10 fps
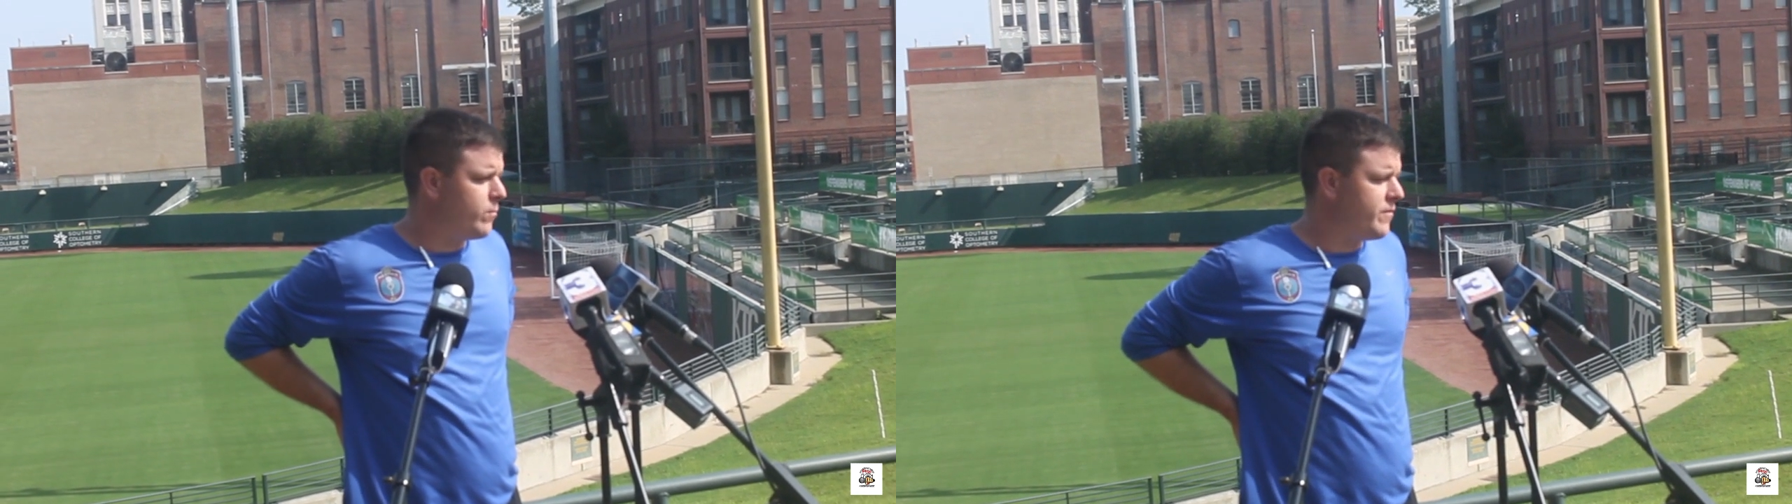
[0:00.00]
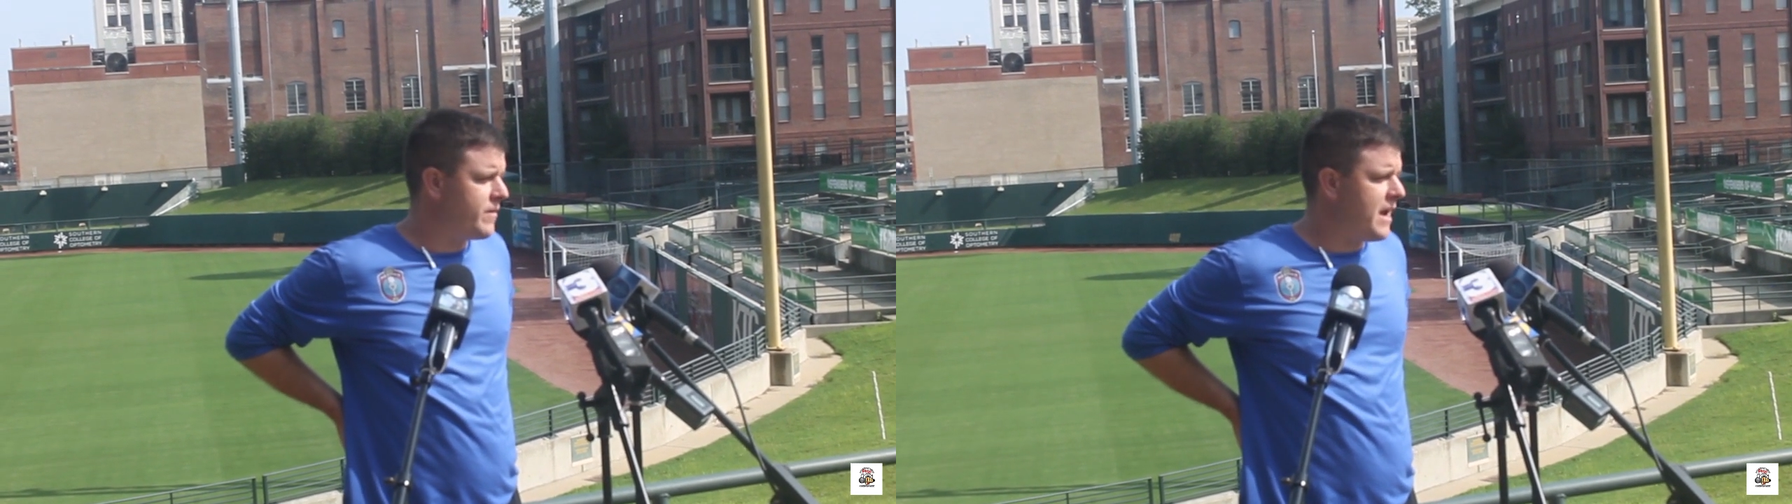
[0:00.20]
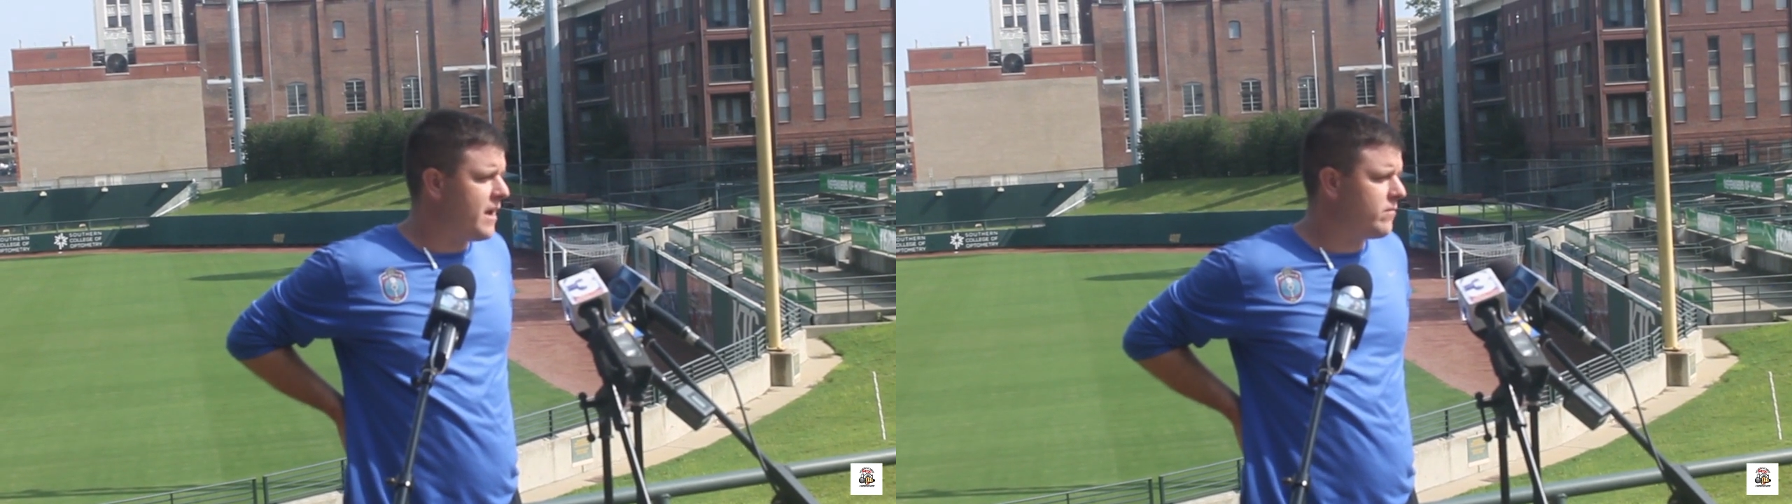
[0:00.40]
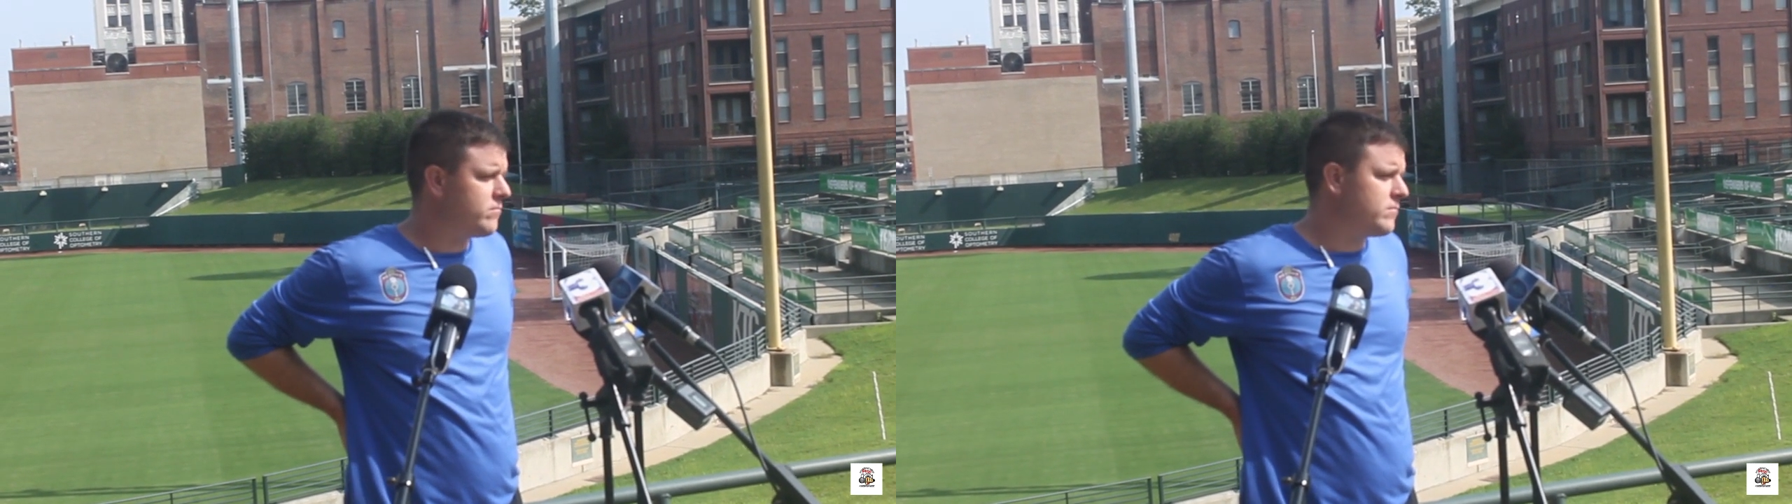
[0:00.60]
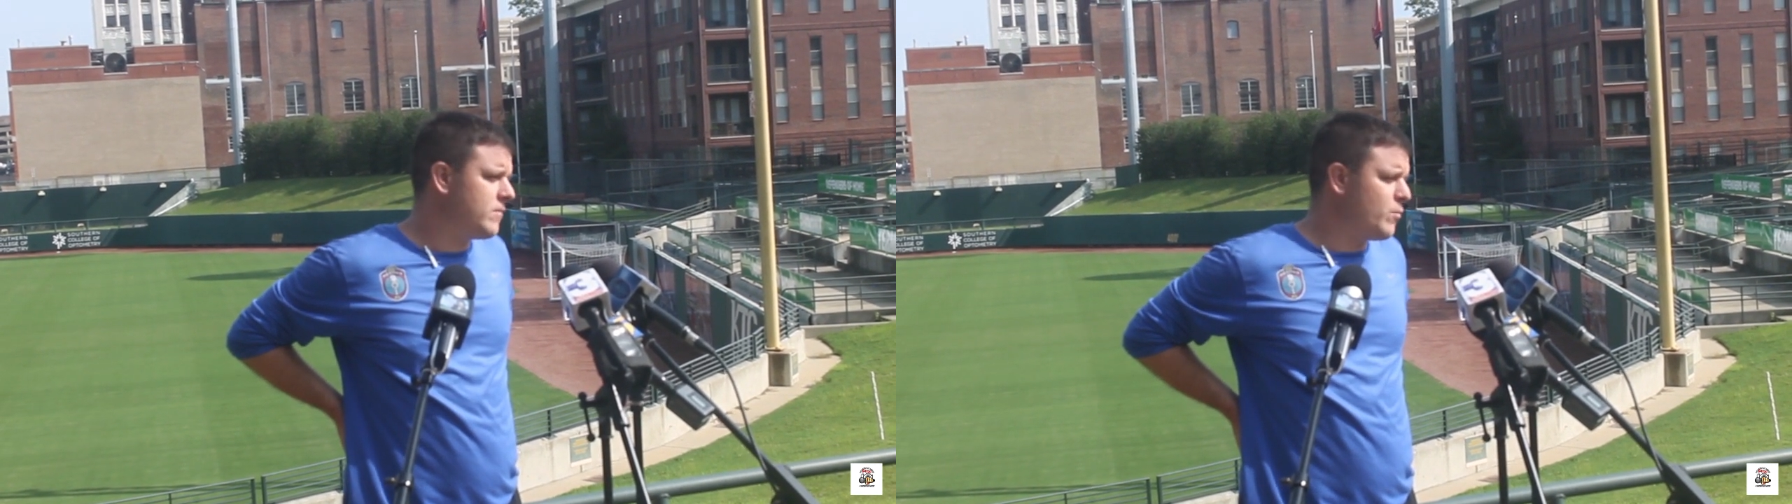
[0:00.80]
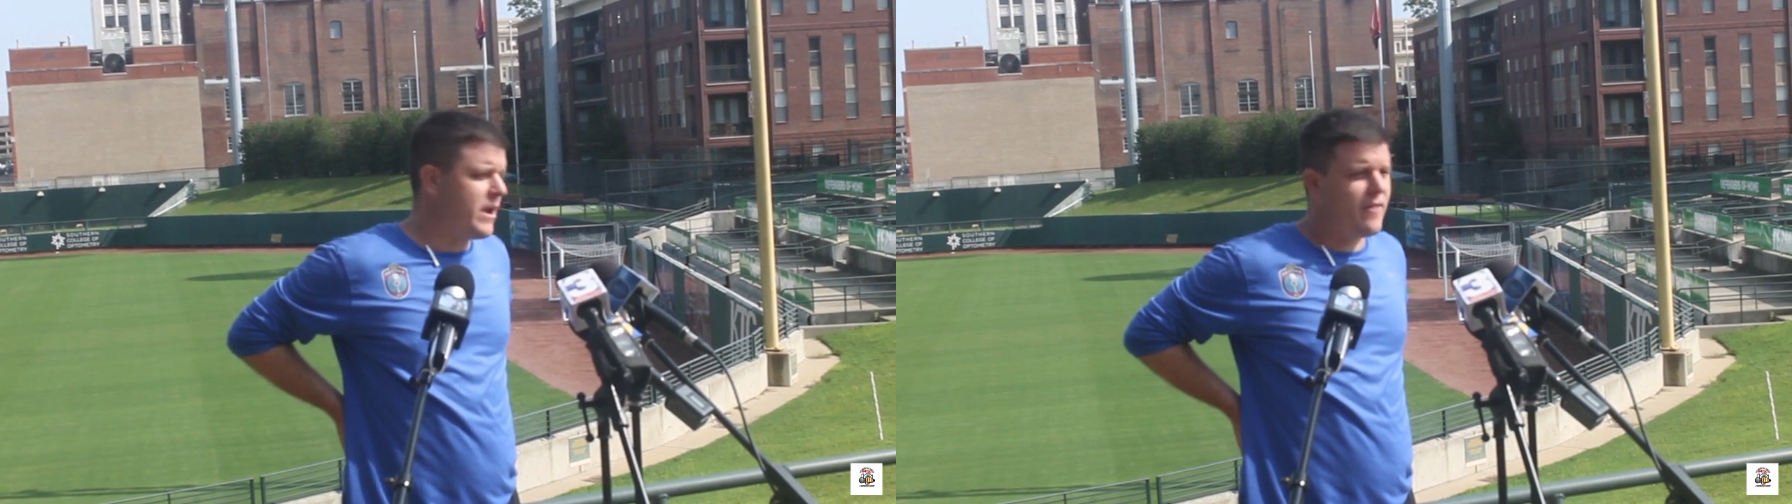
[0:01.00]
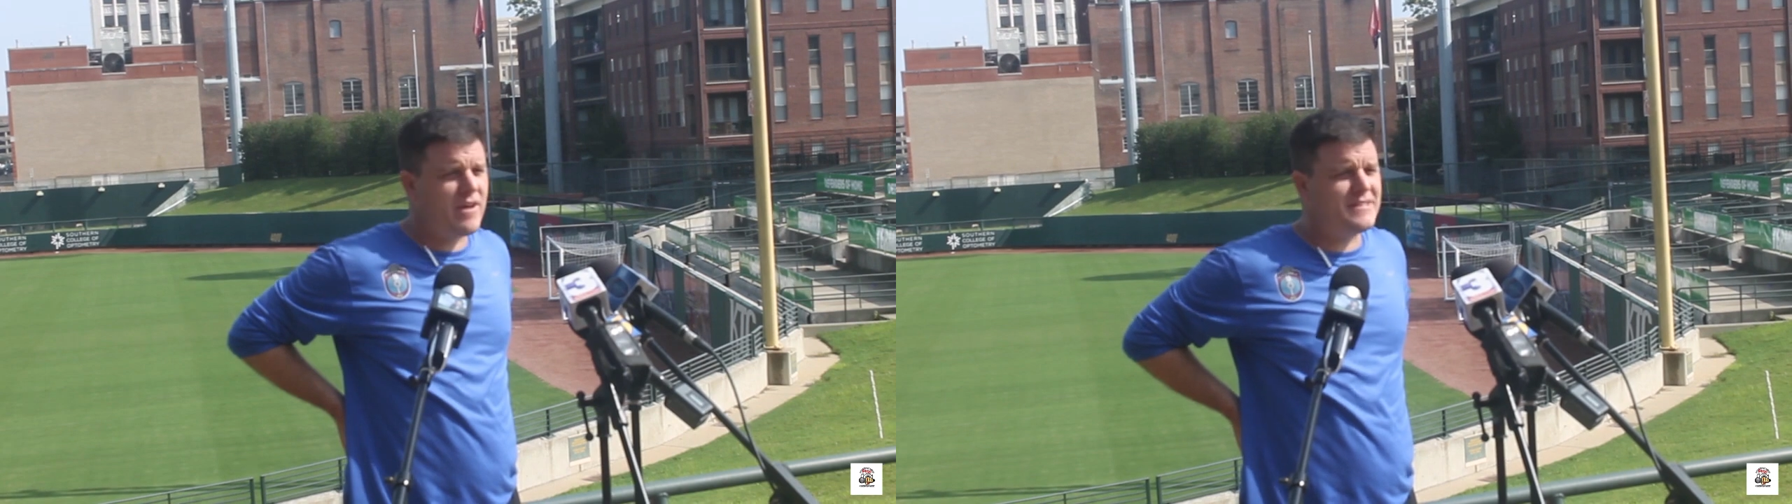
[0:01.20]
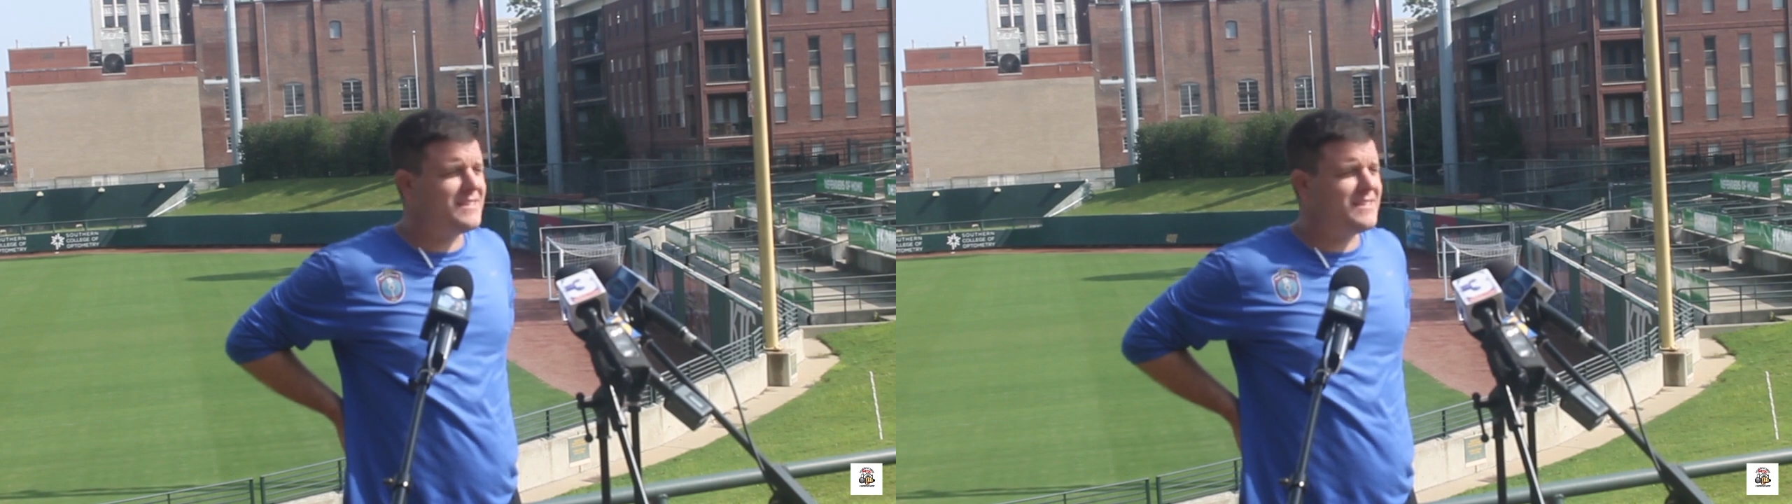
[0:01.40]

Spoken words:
We have 18